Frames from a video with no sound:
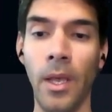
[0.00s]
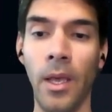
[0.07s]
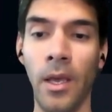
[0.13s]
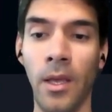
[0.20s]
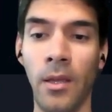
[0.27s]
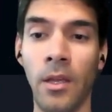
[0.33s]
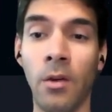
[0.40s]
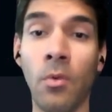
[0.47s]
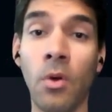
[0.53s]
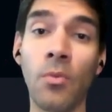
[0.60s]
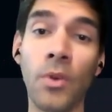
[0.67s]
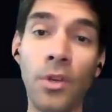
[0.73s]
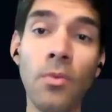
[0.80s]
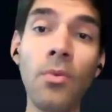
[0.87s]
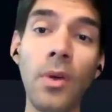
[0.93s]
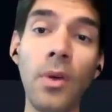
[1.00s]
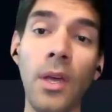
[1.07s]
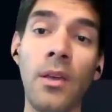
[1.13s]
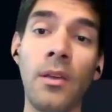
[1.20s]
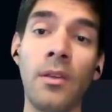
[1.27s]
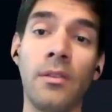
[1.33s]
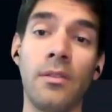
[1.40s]
And then what we do
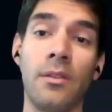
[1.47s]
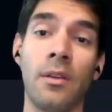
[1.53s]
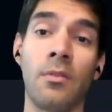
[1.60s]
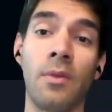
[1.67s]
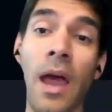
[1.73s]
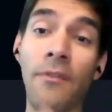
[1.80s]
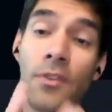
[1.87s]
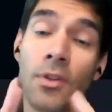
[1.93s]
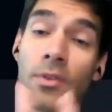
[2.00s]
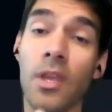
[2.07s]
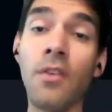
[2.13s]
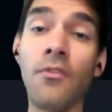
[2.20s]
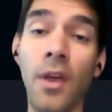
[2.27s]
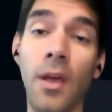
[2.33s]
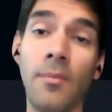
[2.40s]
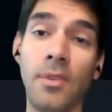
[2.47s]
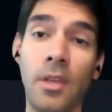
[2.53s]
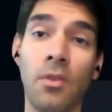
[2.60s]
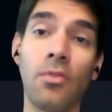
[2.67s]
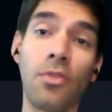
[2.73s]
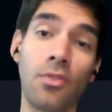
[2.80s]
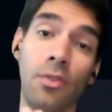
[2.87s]
is grab those keyframes
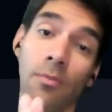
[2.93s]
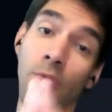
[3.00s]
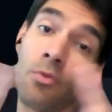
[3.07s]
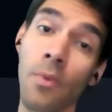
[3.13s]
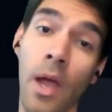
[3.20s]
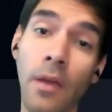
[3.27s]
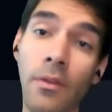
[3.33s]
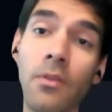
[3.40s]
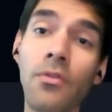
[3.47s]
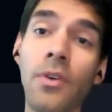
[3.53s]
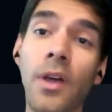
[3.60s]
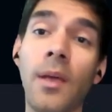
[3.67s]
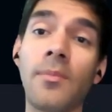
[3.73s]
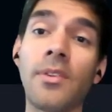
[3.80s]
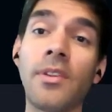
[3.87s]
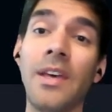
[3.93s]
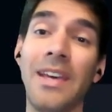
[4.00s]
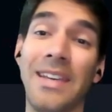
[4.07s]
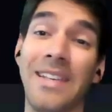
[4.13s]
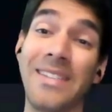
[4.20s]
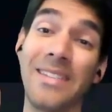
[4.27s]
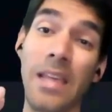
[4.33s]
and also some surrounding frames,
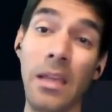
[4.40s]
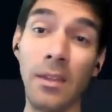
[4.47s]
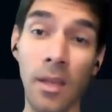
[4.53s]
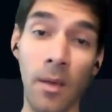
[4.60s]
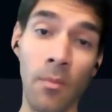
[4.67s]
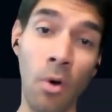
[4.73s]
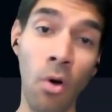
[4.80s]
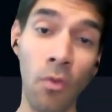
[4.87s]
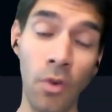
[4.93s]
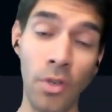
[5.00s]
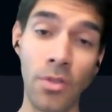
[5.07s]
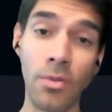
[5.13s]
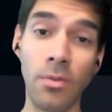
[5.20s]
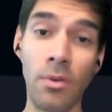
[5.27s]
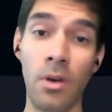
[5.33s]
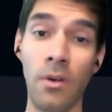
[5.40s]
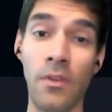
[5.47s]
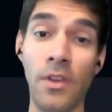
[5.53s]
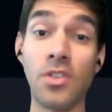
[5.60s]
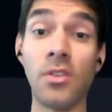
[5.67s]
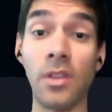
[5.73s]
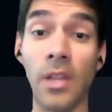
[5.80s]
send them over to a
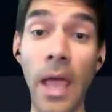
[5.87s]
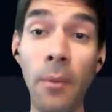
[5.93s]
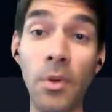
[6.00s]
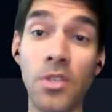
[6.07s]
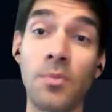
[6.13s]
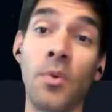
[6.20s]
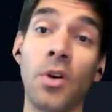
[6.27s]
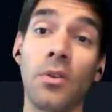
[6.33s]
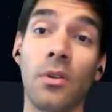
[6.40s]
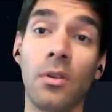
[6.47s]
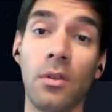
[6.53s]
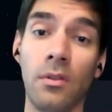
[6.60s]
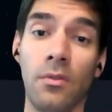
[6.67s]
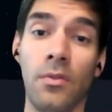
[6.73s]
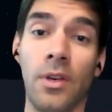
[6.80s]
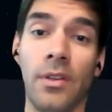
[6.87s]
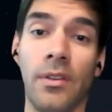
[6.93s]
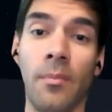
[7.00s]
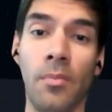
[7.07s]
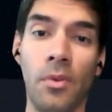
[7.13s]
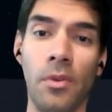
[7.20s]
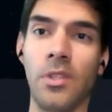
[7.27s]
vision language model, for
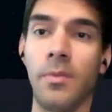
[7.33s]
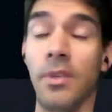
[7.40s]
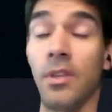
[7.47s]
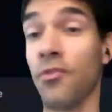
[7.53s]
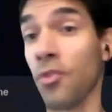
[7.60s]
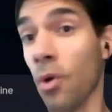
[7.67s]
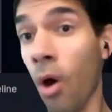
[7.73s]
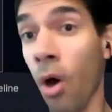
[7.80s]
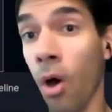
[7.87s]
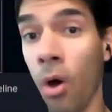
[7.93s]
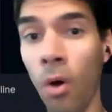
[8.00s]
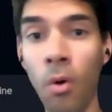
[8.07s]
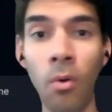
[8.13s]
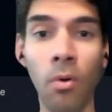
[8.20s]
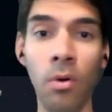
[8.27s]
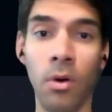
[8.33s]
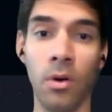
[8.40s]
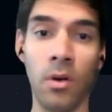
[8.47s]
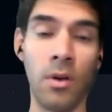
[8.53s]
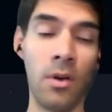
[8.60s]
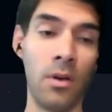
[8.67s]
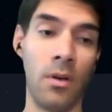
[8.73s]
example, GPT-4o
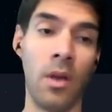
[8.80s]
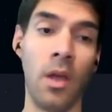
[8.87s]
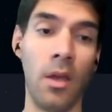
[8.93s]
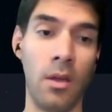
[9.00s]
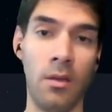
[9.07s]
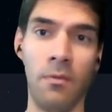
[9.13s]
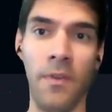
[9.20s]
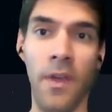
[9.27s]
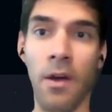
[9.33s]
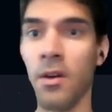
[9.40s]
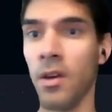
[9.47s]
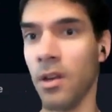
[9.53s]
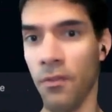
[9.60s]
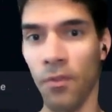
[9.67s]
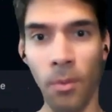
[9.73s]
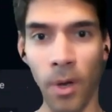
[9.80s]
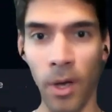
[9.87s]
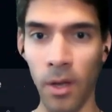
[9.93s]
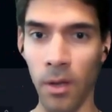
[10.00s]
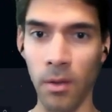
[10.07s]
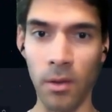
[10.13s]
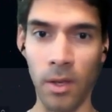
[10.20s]
or Ferret, if you
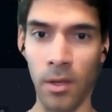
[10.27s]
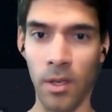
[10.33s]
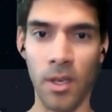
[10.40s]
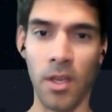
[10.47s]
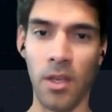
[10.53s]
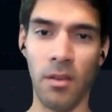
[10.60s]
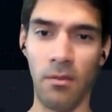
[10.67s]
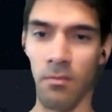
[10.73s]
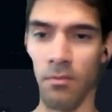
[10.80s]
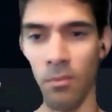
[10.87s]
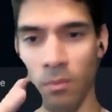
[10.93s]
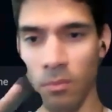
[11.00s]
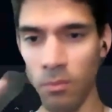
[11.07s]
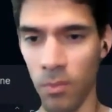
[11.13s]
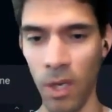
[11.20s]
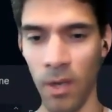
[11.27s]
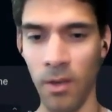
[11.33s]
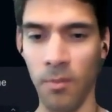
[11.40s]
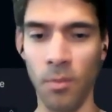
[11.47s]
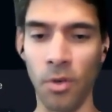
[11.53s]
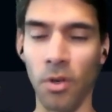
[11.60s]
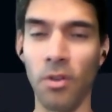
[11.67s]
will, any
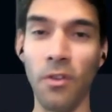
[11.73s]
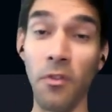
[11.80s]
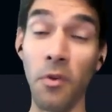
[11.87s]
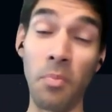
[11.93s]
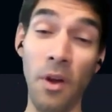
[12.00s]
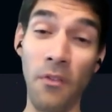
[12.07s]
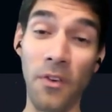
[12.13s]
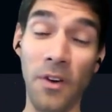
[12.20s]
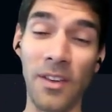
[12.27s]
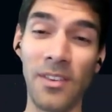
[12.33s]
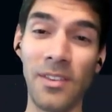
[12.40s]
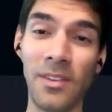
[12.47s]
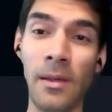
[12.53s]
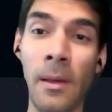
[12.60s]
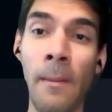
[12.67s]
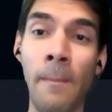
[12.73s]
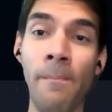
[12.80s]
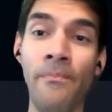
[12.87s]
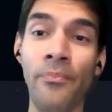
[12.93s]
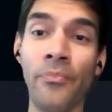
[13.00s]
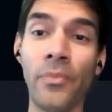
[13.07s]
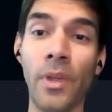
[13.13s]
model of your preference.
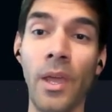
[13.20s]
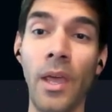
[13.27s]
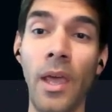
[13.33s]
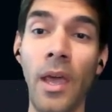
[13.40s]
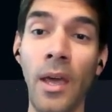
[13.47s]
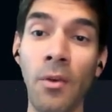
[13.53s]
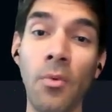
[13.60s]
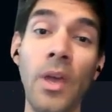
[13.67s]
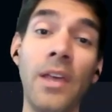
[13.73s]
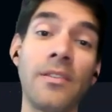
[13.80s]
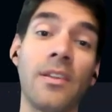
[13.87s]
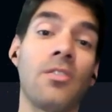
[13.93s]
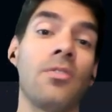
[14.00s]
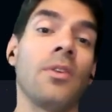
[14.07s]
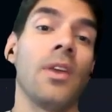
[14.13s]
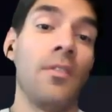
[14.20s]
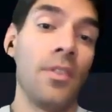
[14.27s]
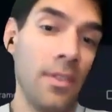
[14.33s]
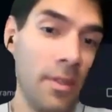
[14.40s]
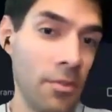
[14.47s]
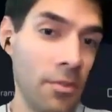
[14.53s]
And we ask it to give us a